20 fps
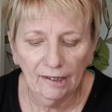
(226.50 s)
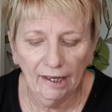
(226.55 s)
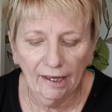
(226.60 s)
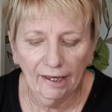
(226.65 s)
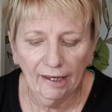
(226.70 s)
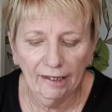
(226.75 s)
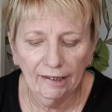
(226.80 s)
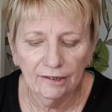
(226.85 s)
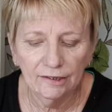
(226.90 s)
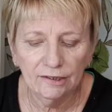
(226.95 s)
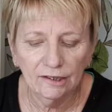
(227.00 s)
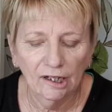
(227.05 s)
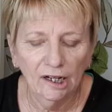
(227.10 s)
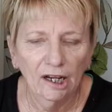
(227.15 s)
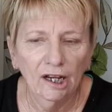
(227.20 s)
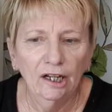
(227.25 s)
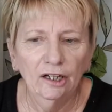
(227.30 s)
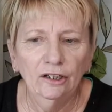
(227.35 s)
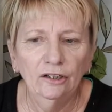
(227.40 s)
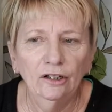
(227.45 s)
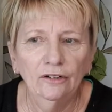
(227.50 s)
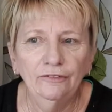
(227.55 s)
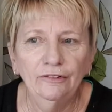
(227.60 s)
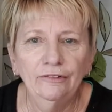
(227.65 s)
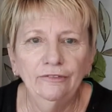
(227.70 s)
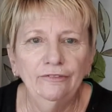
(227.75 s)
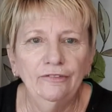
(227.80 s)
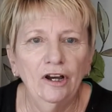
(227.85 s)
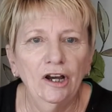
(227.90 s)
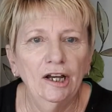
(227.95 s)
And you
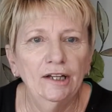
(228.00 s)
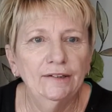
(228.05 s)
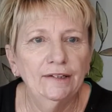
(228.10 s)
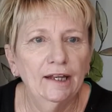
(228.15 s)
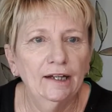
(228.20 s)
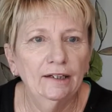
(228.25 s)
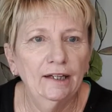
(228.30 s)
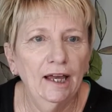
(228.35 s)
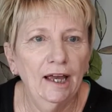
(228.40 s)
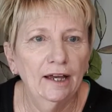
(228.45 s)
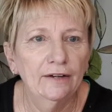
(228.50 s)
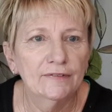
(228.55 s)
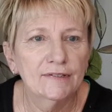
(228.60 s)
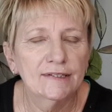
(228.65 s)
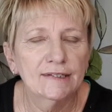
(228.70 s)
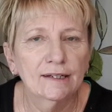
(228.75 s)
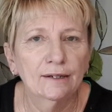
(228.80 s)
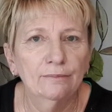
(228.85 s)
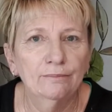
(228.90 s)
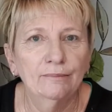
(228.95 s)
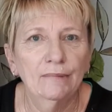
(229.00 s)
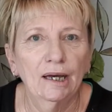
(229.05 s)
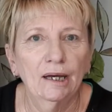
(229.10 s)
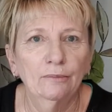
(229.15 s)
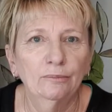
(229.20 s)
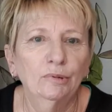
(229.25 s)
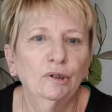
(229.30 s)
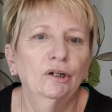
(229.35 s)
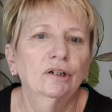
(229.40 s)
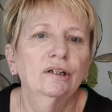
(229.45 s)
often find they'll have some
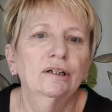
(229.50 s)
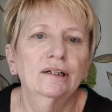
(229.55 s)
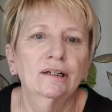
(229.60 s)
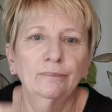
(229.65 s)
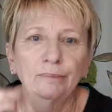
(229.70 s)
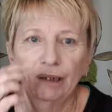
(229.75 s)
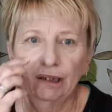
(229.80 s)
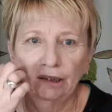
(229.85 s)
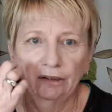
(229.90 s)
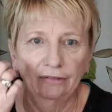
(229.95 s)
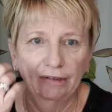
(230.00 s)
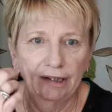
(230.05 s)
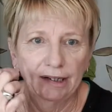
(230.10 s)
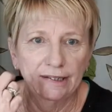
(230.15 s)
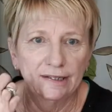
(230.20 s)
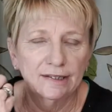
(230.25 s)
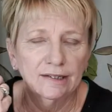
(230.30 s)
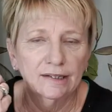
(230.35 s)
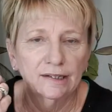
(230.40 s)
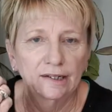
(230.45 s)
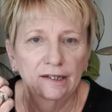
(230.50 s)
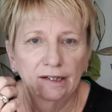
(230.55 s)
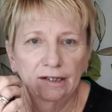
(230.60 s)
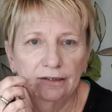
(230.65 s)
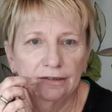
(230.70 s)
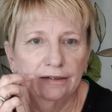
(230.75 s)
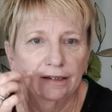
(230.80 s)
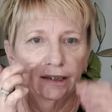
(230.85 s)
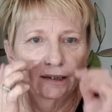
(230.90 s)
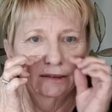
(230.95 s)
broken capillaries.
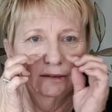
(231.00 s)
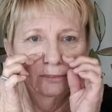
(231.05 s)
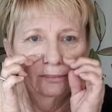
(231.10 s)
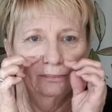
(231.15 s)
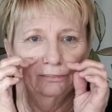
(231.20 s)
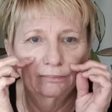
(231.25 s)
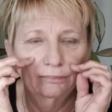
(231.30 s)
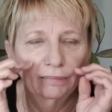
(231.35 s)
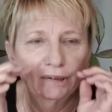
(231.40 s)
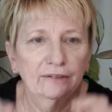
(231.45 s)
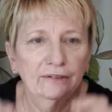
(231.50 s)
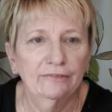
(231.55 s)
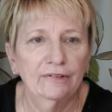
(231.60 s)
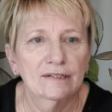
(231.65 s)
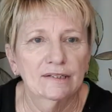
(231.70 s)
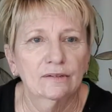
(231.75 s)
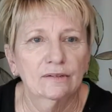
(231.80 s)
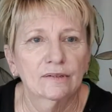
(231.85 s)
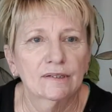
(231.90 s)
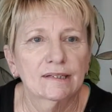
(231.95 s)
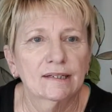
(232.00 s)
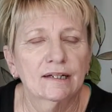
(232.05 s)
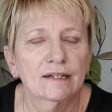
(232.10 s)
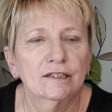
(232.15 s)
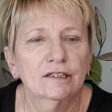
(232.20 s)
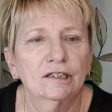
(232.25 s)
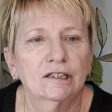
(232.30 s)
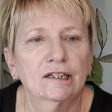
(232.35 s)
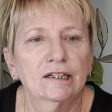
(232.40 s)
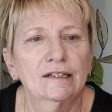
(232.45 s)
So the little blood vessels
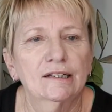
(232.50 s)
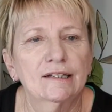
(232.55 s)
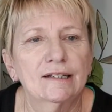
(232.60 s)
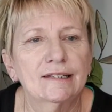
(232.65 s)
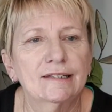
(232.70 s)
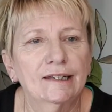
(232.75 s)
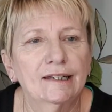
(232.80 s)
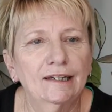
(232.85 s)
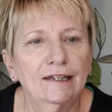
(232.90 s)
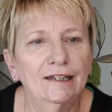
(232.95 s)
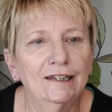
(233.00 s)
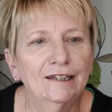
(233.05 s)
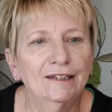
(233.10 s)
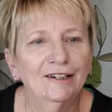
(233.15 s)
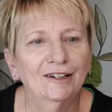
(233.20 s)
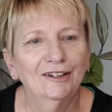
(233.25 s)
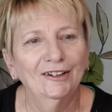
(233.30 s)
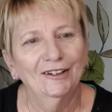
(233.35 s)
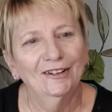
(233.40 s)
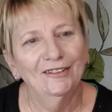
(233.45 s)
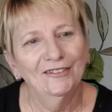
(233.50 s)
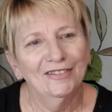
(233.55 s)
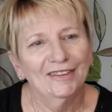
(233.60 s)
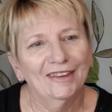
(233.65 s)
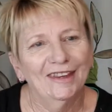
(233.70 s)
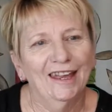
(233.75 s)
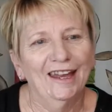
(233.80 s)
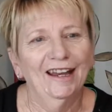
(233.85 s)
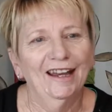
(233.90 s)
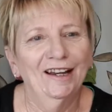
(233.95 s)
that you can see
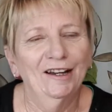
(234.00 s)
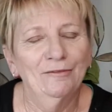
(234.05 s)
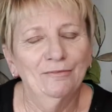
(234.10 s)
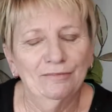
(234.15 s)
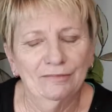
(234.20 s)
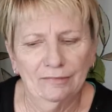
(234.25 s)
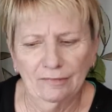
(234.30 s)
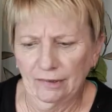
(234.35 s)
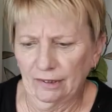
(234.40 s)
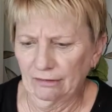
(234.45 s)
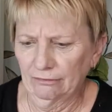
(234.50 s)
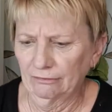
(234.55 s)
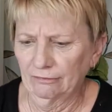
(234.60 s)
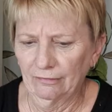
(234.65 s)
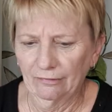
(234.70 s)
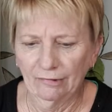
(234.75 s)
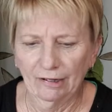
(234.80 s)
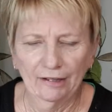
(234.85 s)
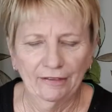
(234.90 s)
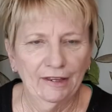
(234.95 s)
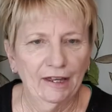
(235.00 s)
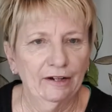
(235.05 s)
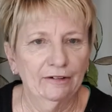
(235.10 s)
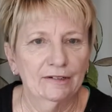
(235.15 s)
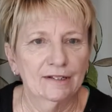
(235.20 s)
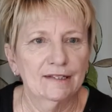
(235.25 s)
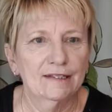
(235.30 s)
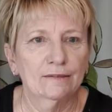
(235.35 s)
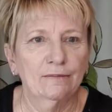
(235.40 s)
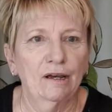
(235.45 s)
are there
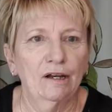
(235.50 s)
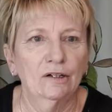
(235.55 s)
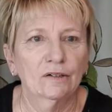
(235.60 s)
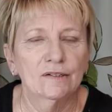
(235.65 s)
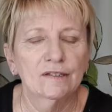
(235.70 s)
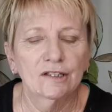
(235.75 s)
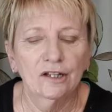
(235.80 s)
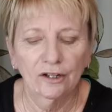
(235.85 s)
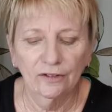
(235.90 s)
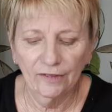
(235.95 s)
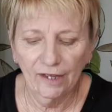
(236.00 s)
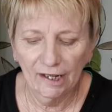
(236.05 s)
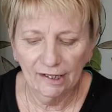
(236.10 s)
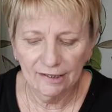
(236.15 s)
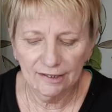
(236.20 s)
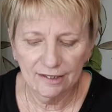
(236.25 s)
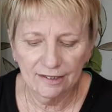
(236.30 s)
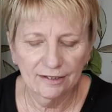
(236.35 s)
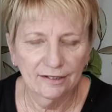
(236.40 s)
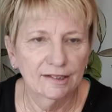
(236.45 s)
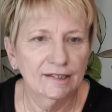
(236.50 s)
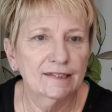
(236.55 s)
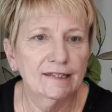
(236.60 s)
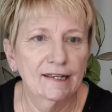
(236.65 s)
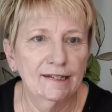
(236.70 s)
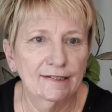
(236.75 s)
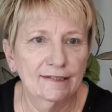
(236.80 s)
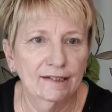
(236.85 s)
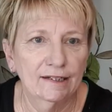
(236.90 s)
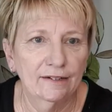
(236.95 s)
as well. So that's your
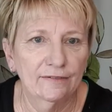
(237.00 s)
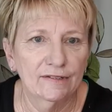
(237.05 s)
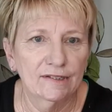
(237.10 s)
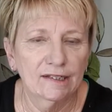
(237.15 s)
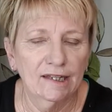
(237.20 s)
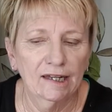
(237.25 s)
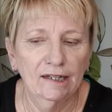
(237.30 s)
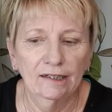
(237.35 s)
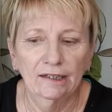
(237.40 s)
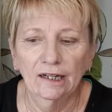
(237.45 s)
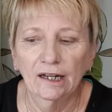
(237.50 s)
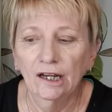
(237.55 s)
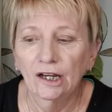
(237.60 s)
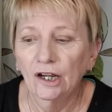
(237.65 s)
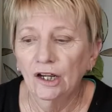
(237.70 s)
sensitive skin.